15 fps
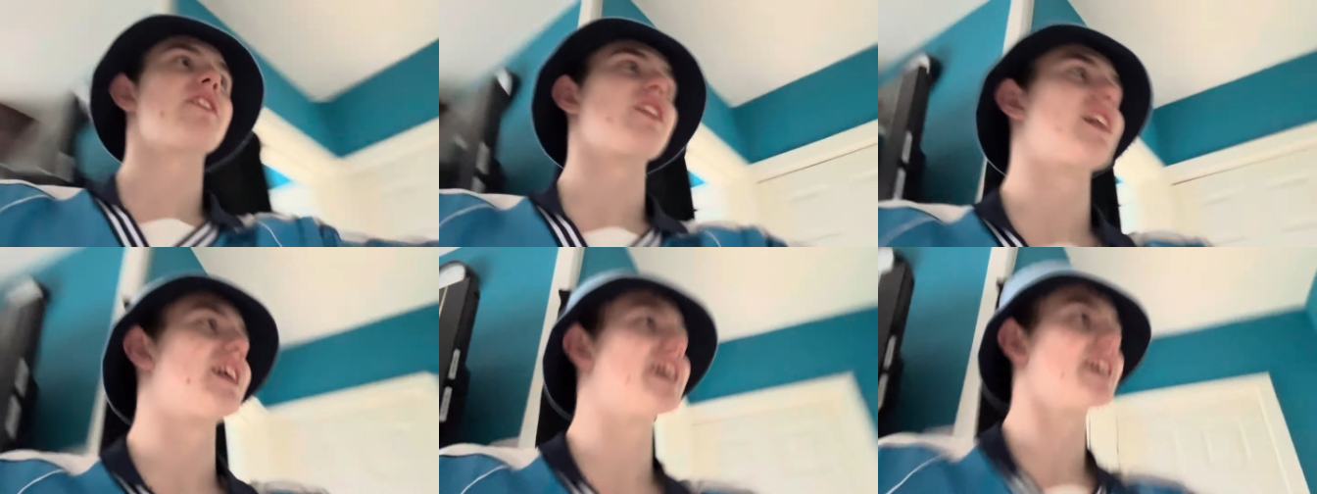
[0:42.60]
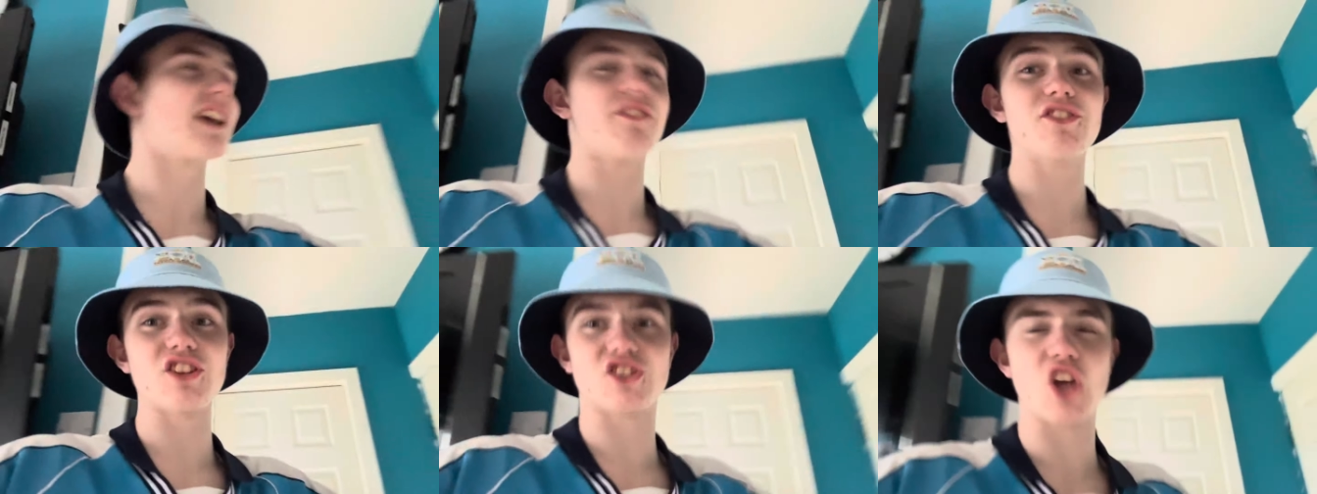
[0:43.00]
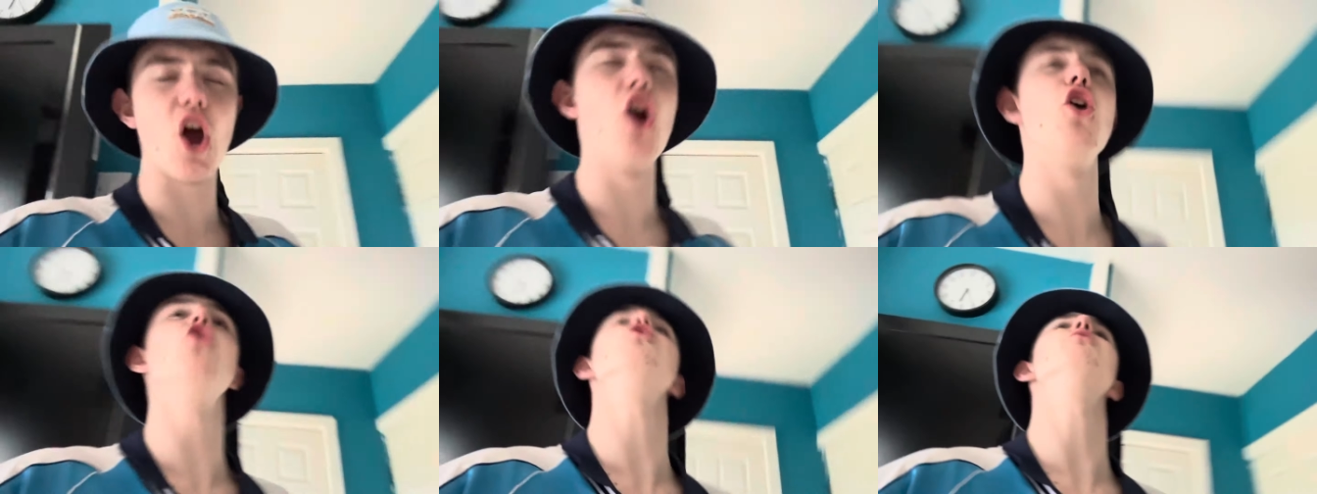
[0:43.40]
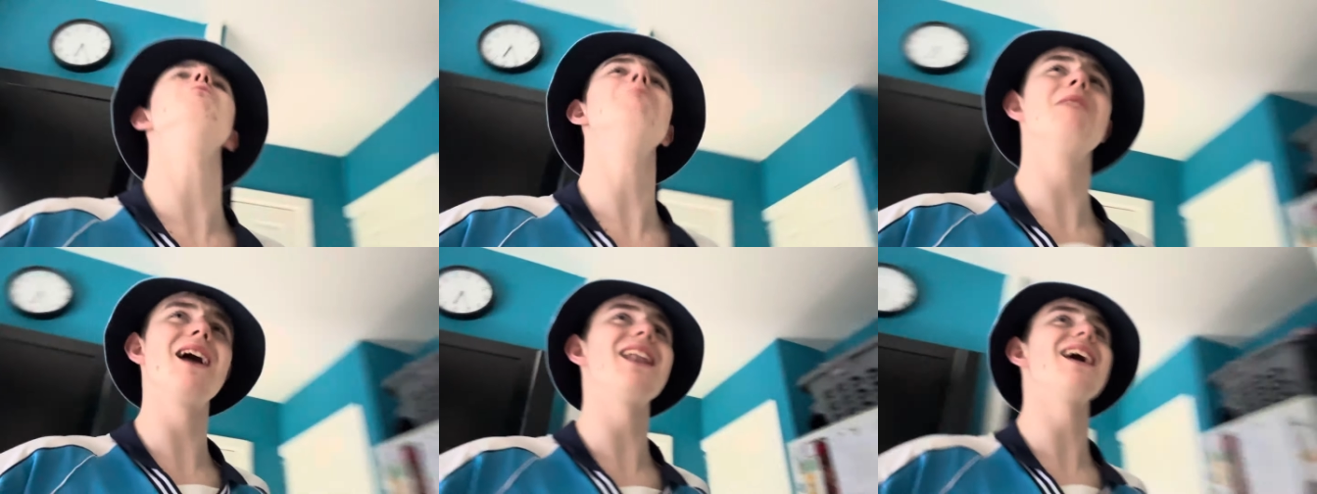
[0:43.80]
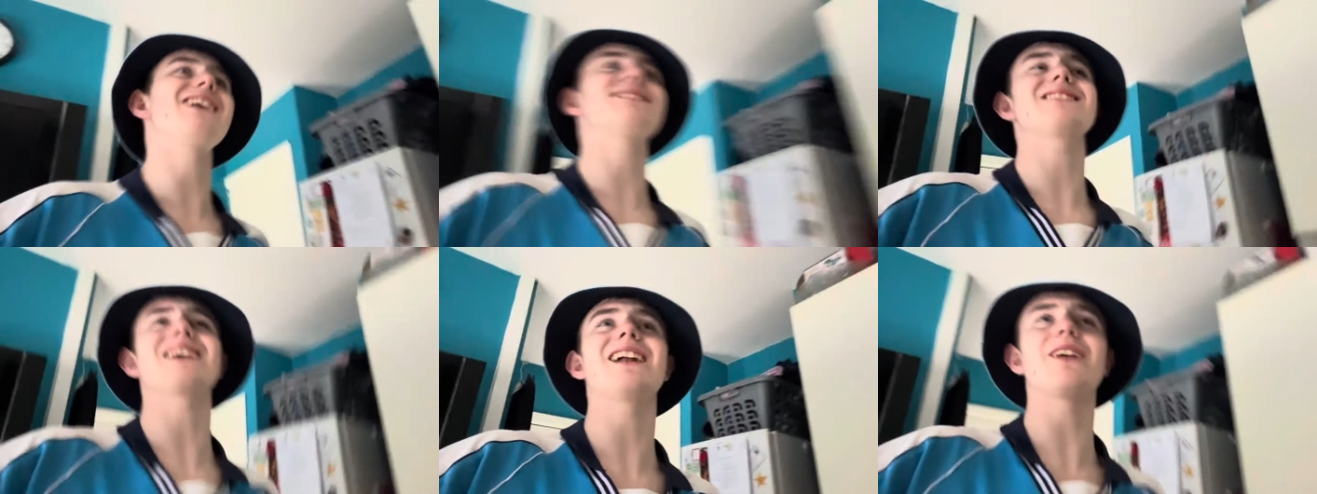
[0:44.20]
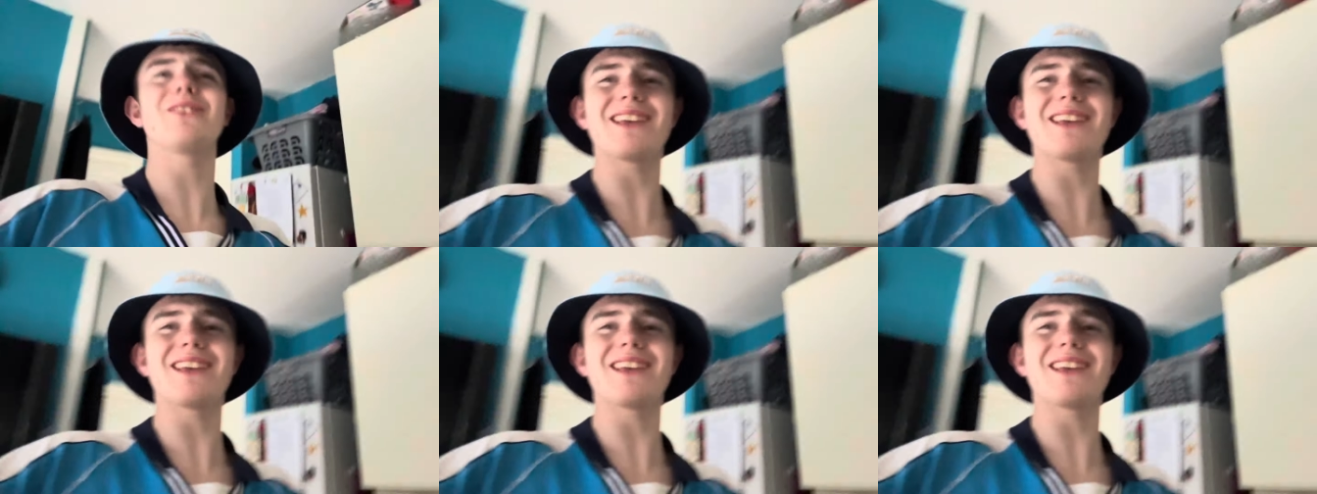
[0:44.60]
the lead after two minutes. And I was